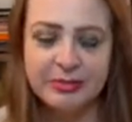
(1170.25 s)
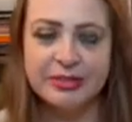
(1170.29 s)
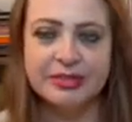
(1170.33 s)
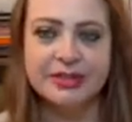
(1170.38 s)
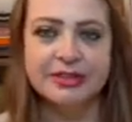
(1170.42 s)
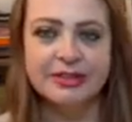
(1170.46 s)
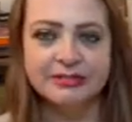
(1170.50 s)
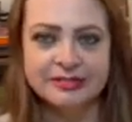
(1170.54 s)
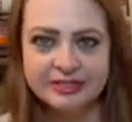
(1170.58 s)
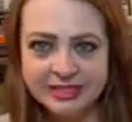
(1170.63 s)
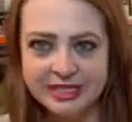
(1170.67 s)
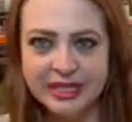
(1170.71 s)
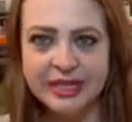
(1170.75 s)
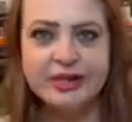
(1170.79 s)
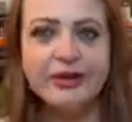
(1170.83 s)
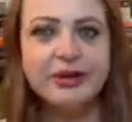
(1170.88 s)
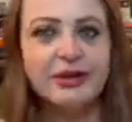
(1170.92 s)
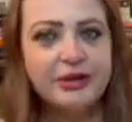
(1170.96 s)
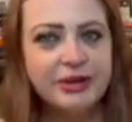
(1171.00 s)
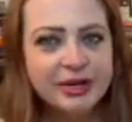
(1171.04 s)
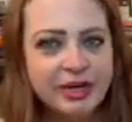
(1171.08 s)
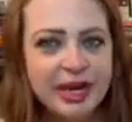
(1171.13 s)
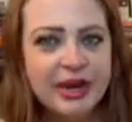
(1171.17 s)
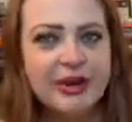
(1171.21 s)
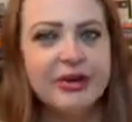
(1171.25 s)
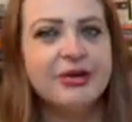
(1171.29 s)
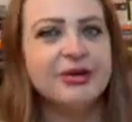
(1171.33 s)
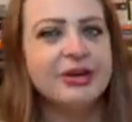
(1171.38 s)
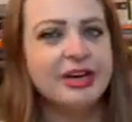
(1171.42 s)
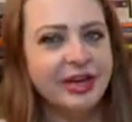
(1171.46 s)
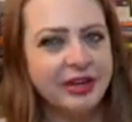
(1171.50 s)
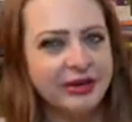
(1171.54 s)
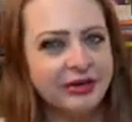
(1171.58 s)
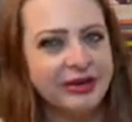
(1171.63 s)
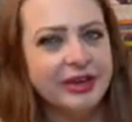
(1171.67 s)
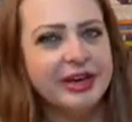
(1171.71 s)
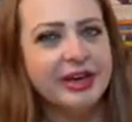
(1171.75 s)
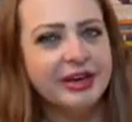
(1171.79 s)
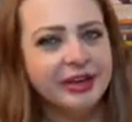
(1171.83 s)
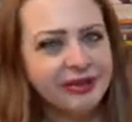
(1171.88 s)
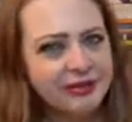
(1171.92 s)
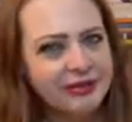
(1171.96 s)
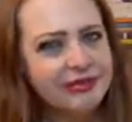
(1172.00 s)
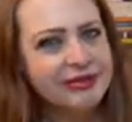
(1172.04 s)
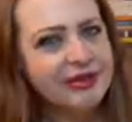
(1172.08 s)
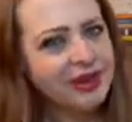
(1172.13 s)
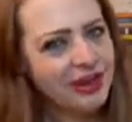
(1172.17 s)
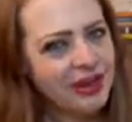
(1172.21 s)
And I was like, oh yeah, okay,
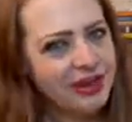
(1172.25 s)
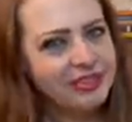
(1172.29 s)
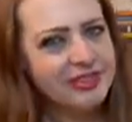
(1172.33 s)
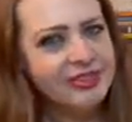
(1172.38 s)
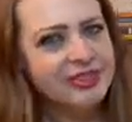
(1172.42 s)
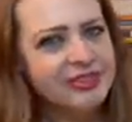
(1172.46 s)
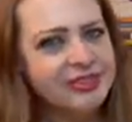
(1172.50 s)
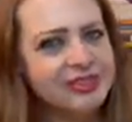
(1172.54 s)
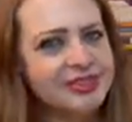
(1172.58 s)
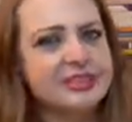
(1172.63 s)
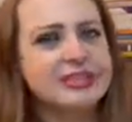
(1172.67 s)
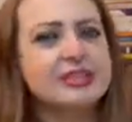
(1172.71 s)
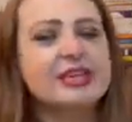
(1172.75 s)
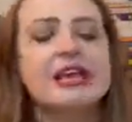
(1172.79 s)
got this.